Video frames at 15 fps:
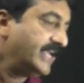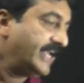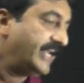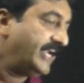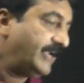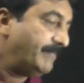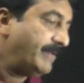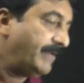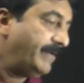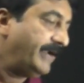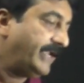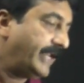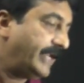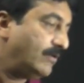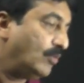Here it may be
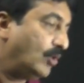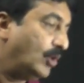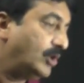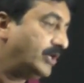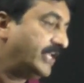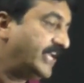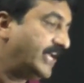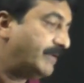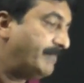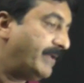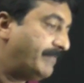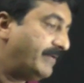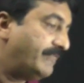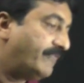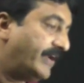10 volt, here may
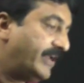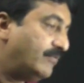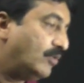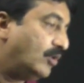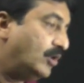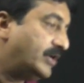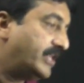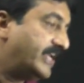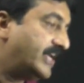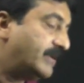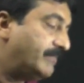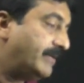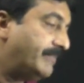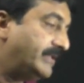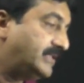be 5 volt, here
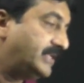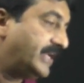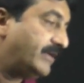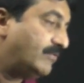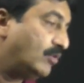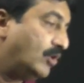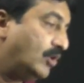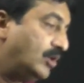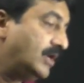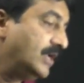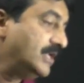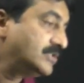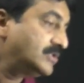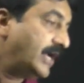may be 3 volt.